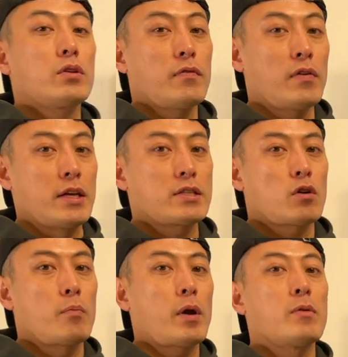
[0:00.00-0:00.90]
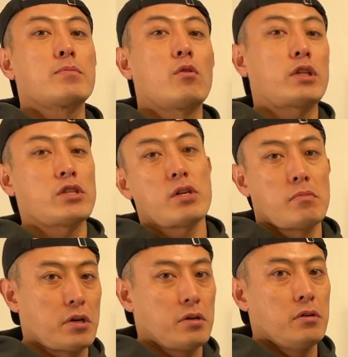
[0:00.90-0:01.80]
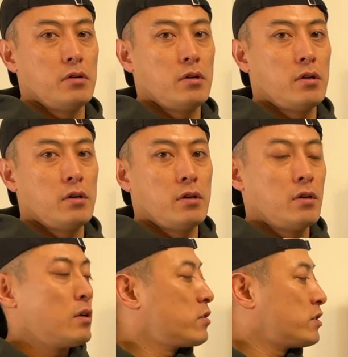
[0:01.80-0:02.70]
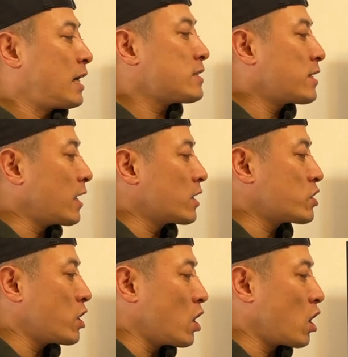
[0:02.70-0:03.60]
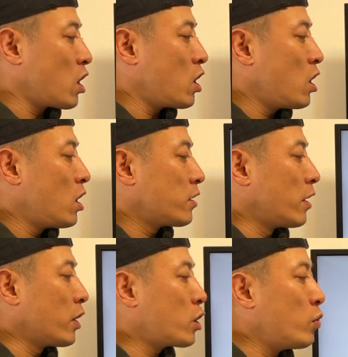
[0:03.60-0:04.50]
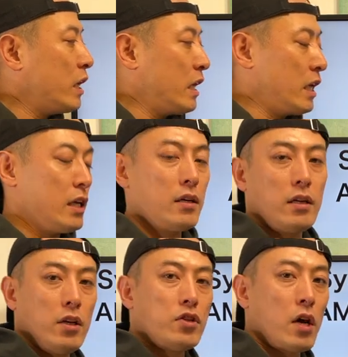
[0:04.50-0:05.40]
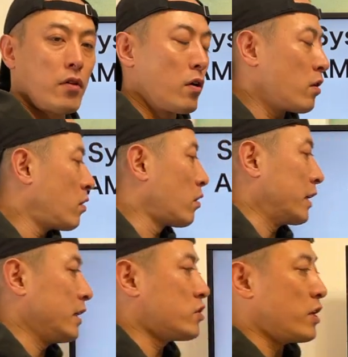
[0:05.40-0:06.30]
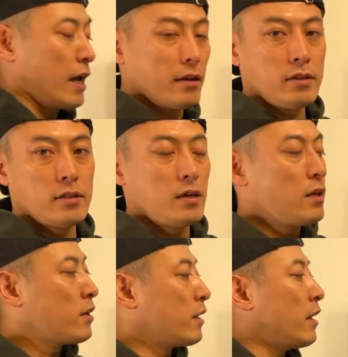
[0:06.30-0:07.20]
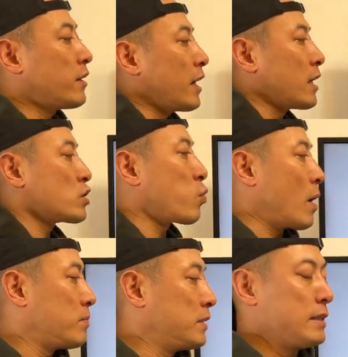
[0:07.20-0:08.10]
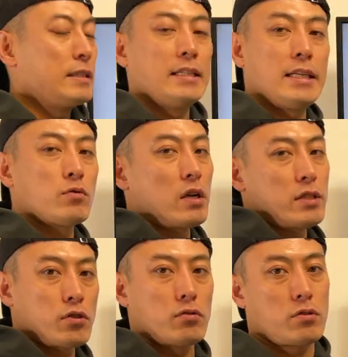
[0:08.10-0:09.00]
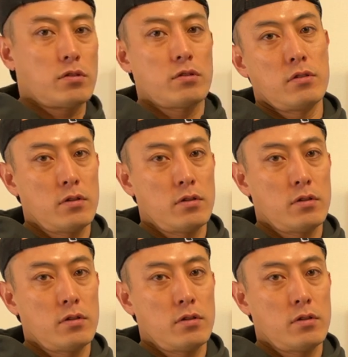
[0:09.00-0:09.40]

difference compared with multi-chain model. Just they're gonna share the liquidity each other on each chain, then they're gonna swap these transactions.